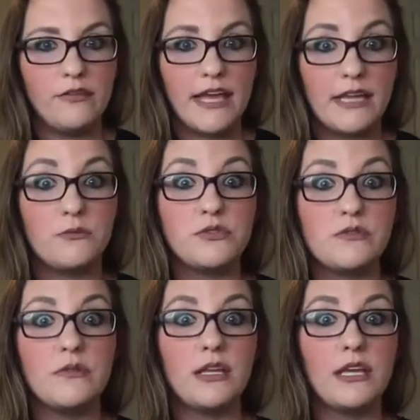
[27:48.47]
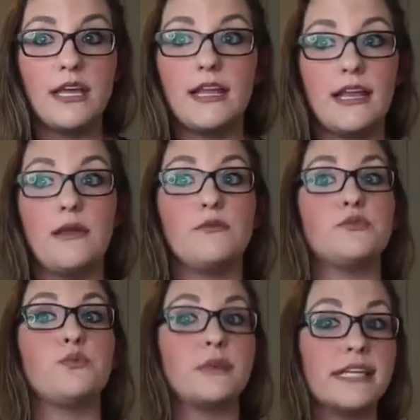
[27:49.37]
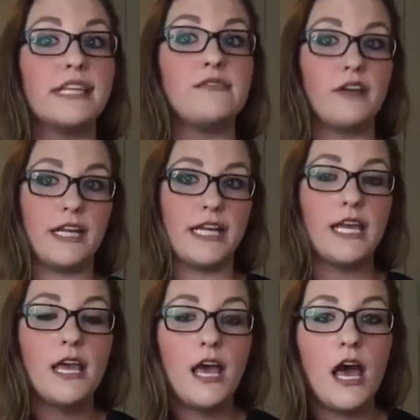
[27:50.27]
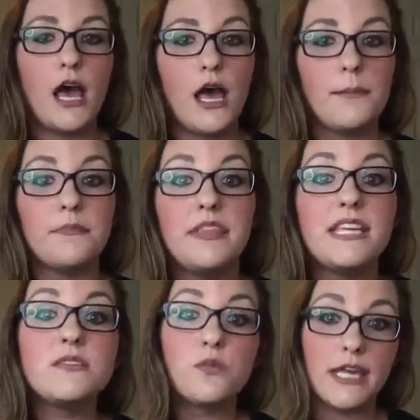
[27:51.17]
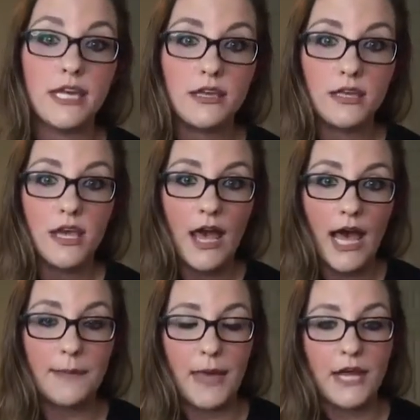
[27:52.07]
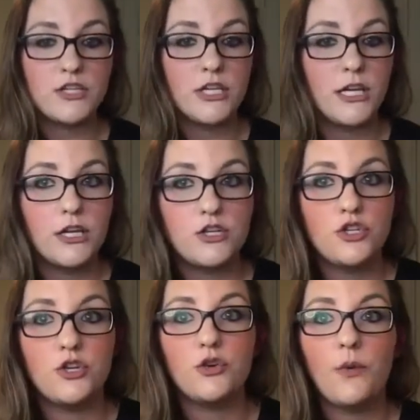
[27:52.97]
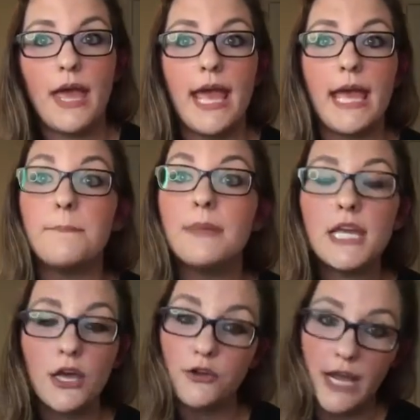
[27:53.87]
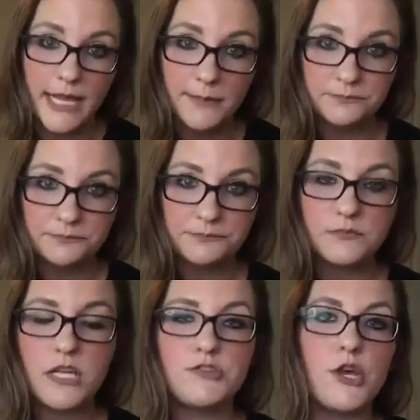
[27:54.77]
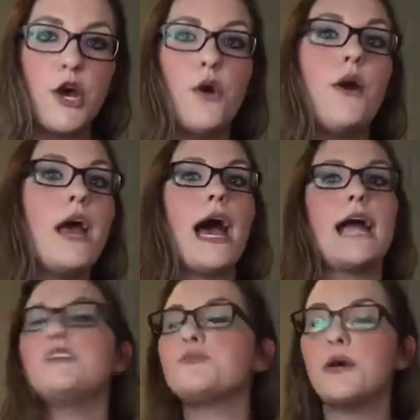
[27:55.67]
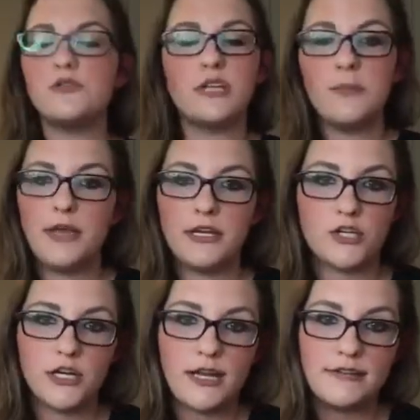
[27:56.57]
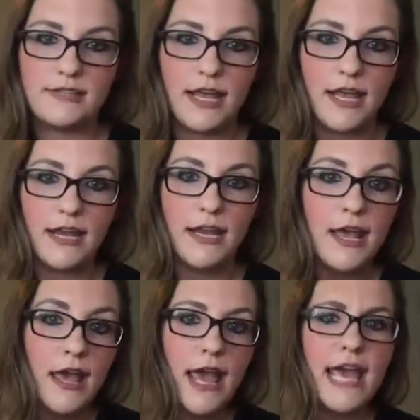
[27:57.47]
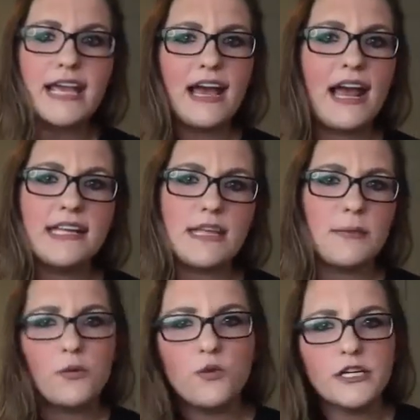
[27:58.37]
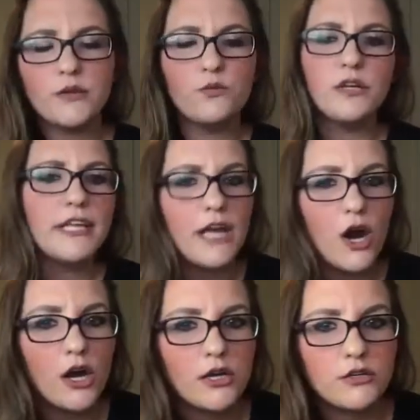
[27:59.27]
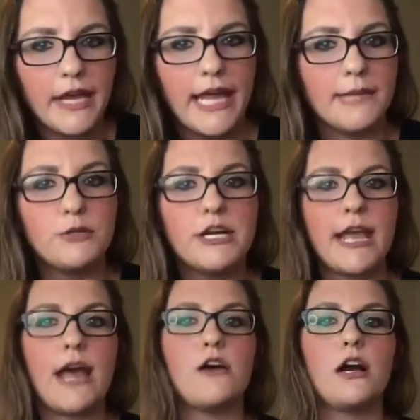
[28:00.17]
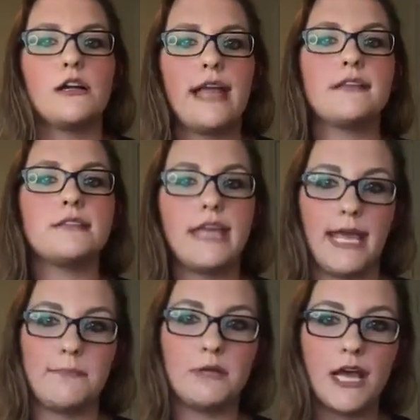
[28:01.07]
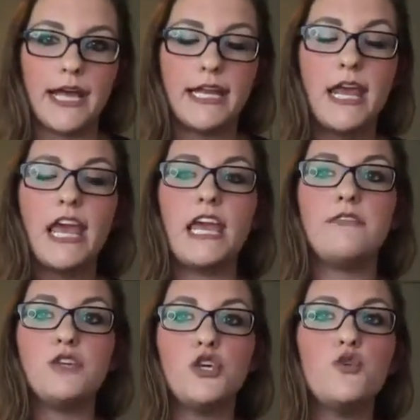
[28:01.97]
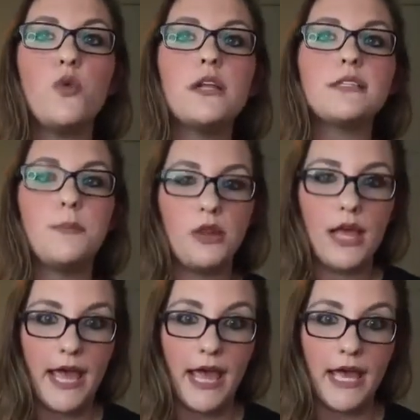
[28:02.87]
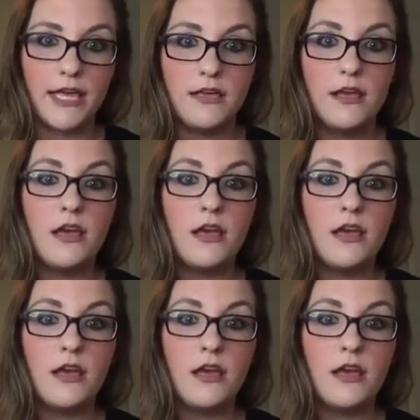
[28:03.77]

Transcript: Like, it was really funny. This week, I'm actually going to do a bingo night. So I just posted a picture and I said, hey guys, I've been working really hard on hammering out our next game night. If you want to play,